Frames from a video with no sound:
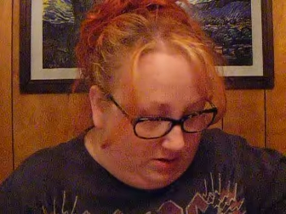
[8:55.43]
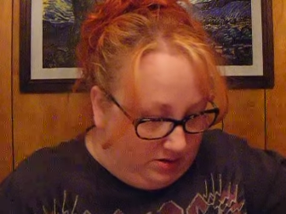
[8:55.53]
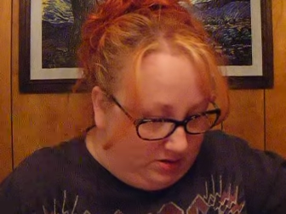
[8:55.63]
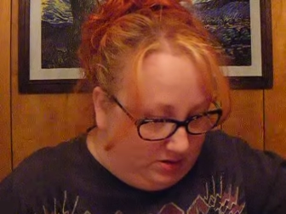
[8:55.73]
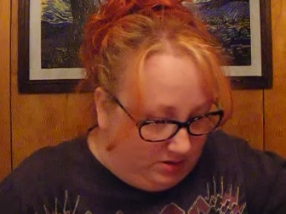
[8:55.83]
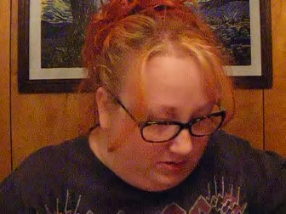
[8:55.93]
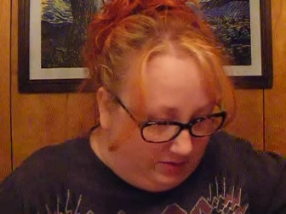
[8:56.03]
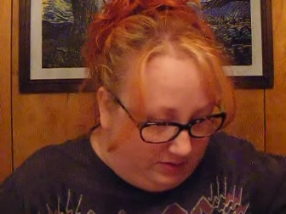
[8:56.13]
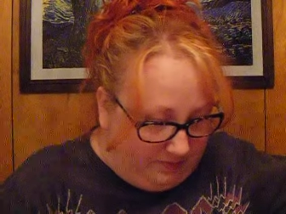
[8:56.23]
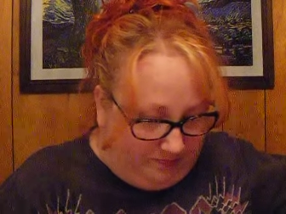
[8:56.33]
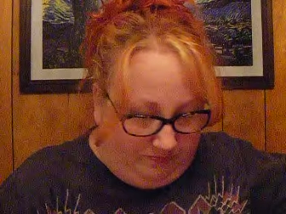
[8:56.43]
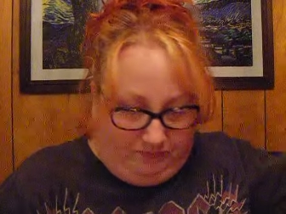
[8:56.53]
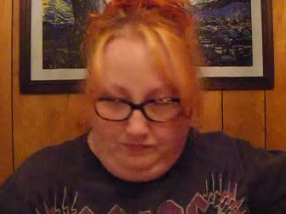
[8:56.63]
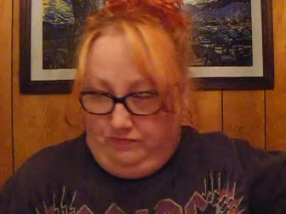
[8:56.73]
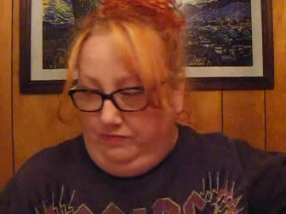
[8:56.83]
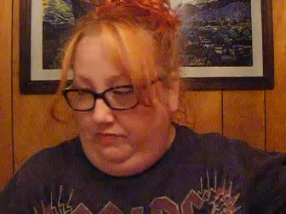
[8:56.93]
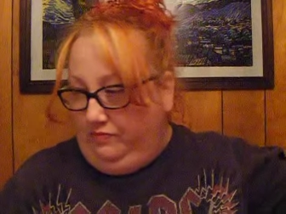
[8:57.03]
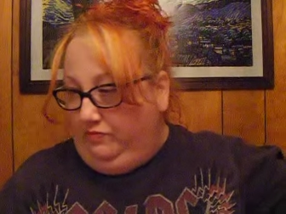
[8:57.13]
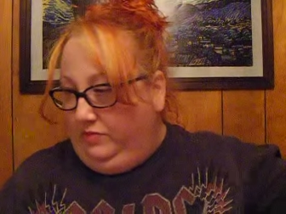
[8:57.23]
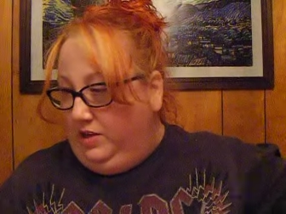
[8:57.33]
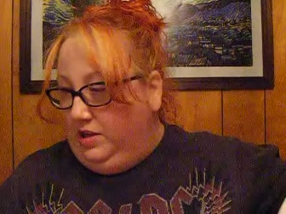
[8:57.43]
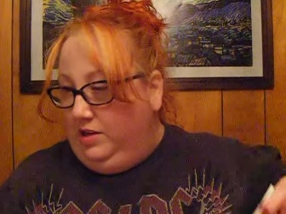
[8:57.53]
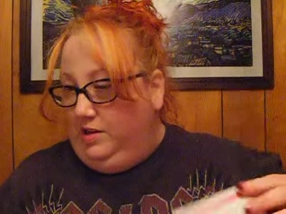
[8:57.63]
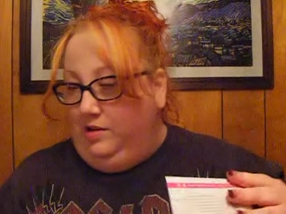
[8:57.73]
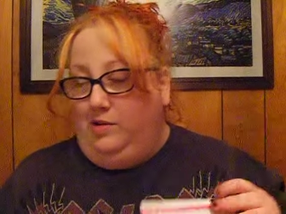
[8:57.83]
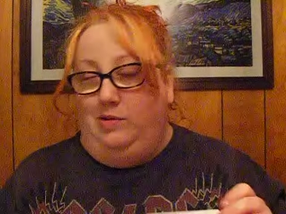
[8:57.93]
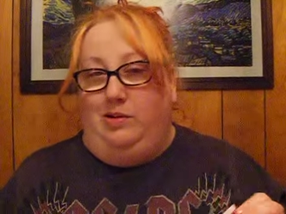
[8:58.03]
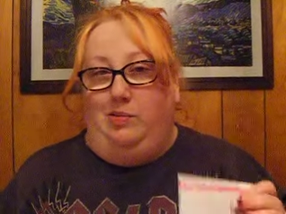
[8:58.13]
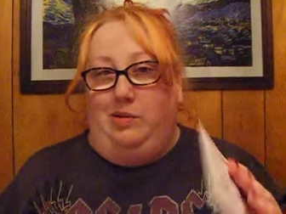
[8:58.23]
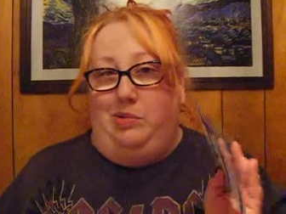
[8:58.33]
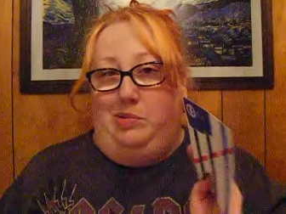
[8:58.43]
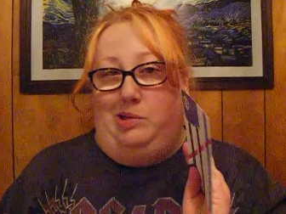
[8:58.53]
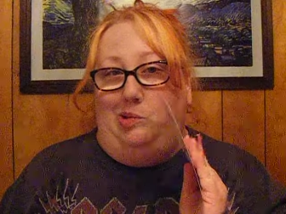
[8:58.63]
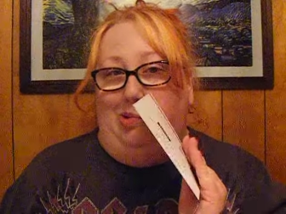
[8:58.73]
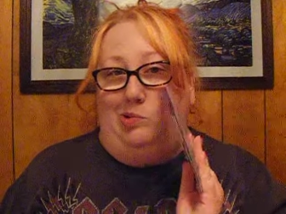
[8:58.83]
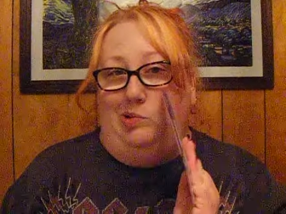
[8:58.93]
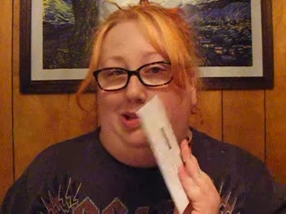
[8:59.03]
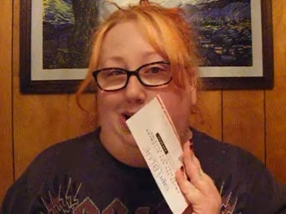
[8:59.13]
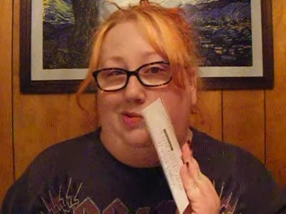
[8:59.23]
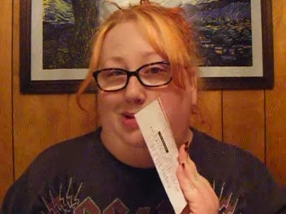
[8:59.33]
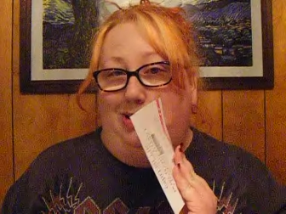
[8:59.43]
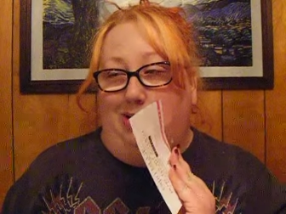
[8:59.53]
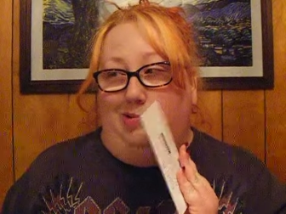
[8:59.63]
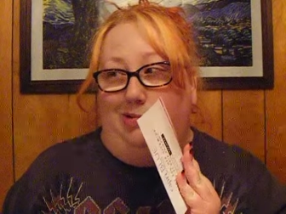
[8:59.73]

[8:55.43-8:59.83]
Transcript: Um, or it might be a cool gift to